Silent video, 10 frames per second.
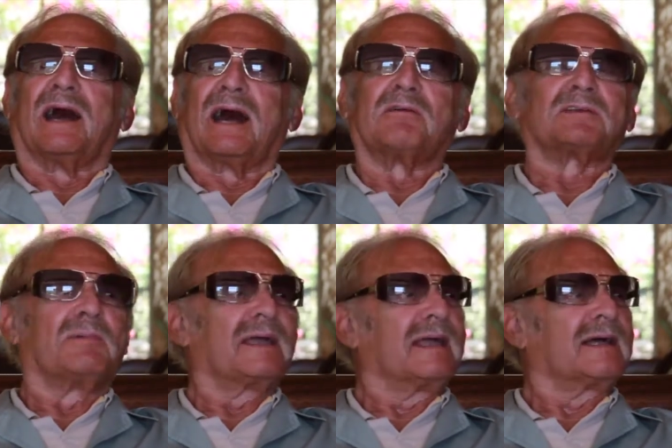I
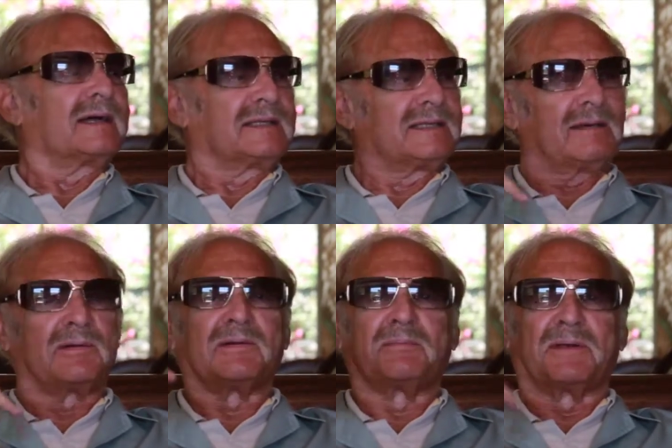was making a
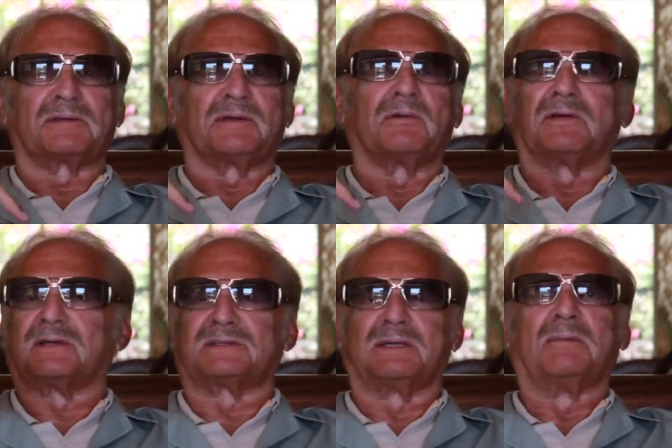contemporary picture where you
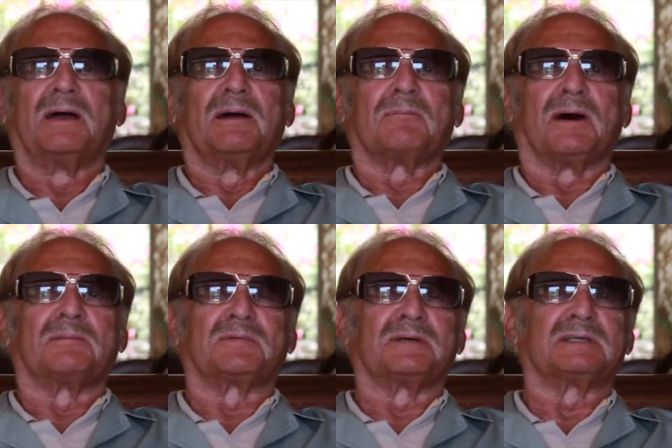could see
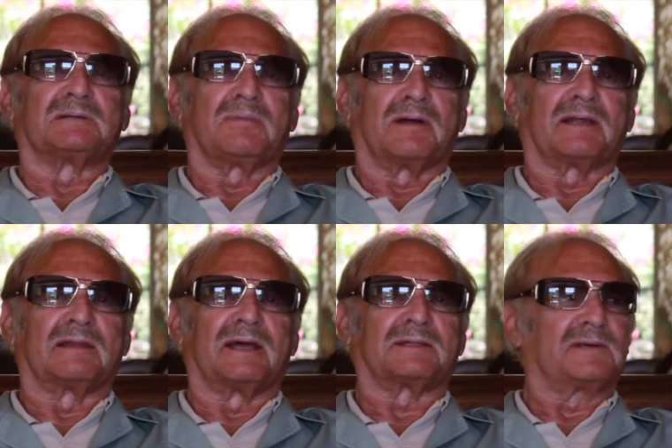palm trees and
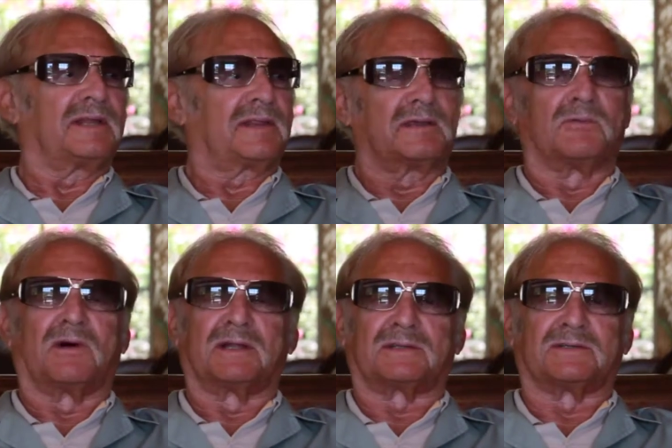parking lots or anything you
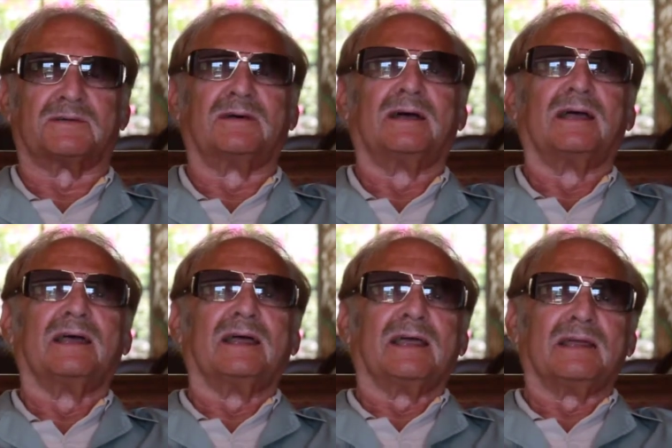wanted to.
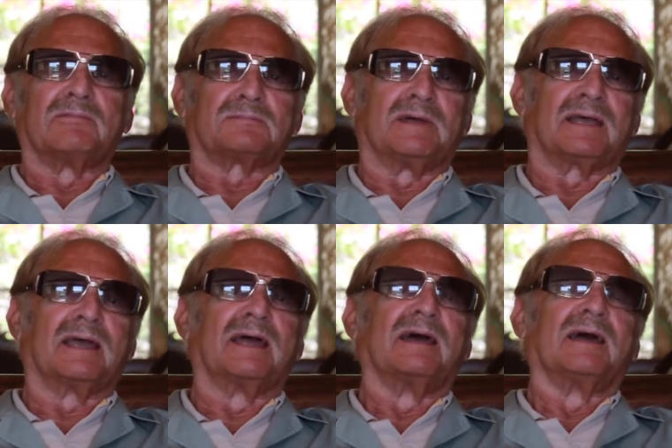He was
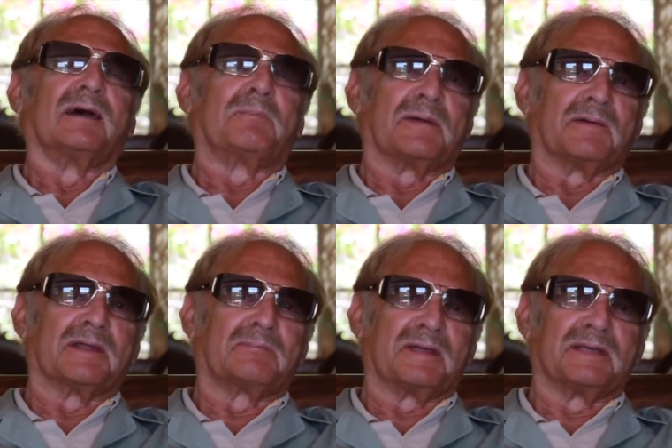making a
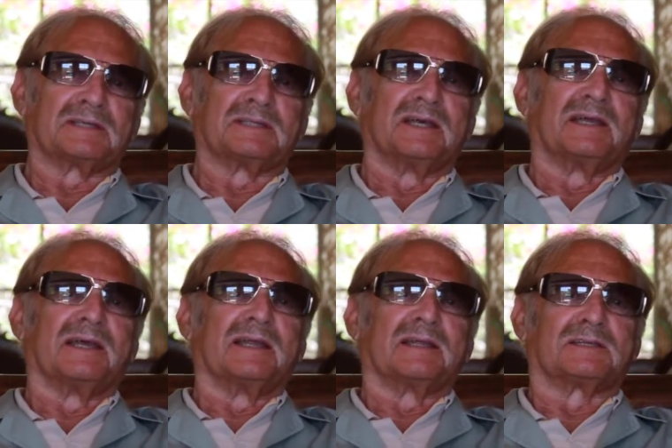period piece
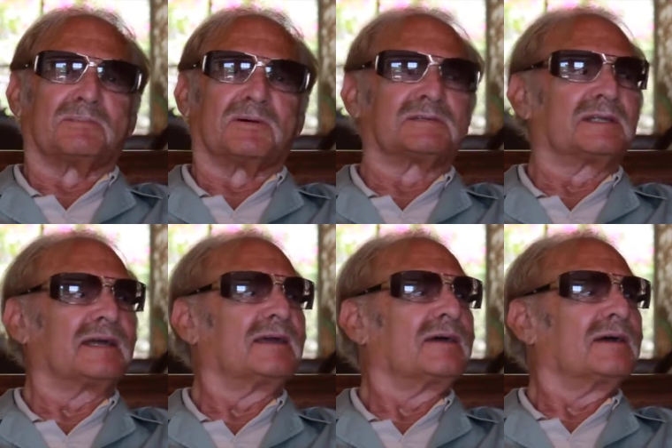that
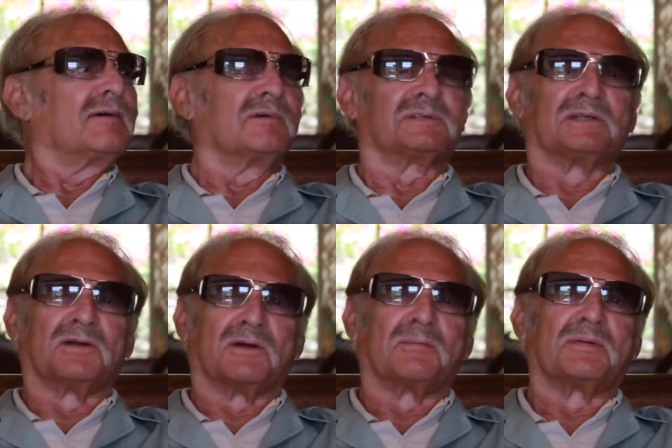supposedly was in
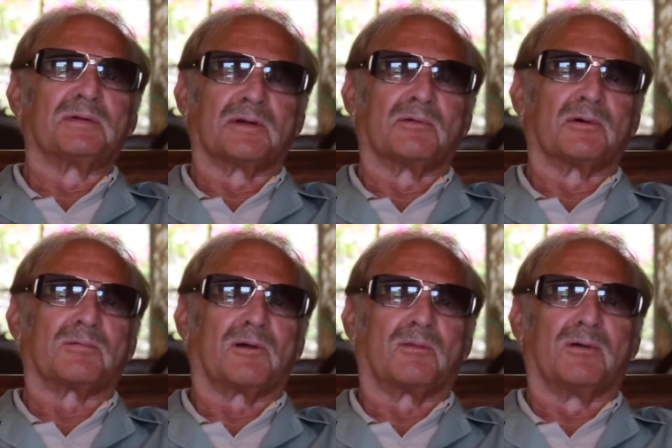Europe during
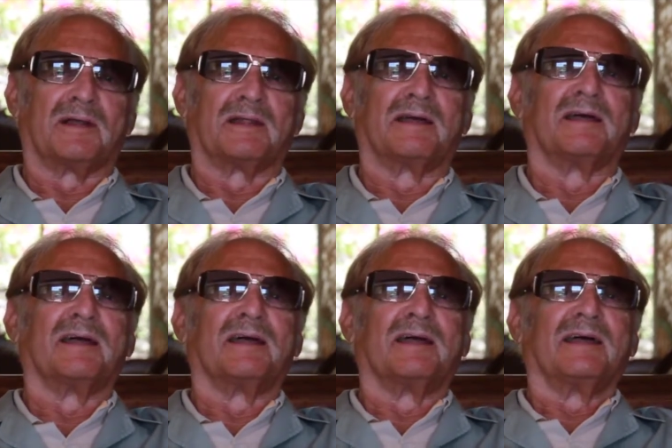World War I,
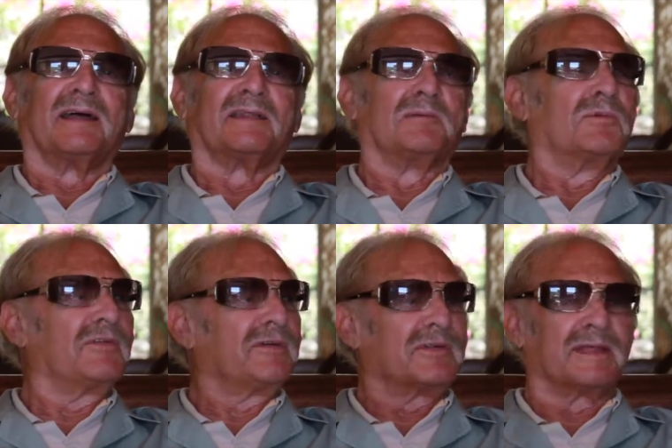in the
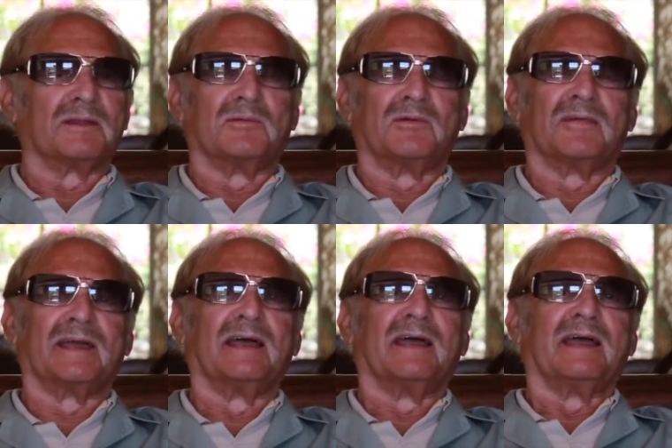movie within the
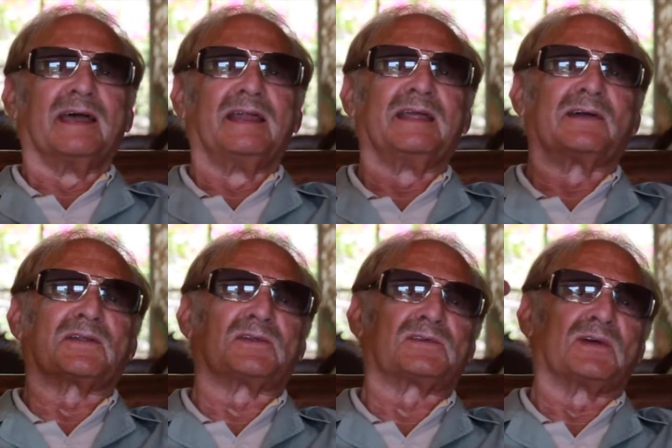movie and he
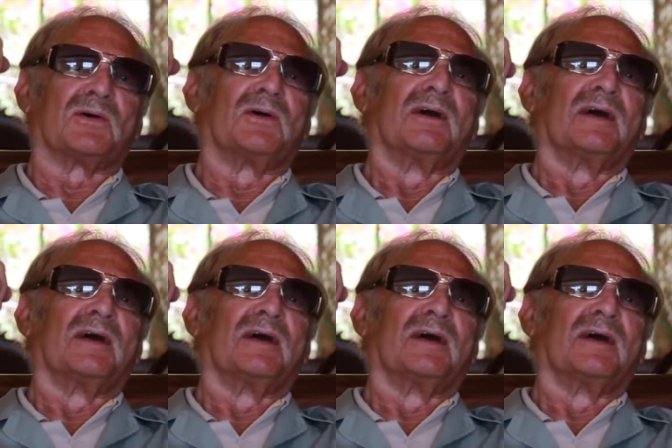couldn't show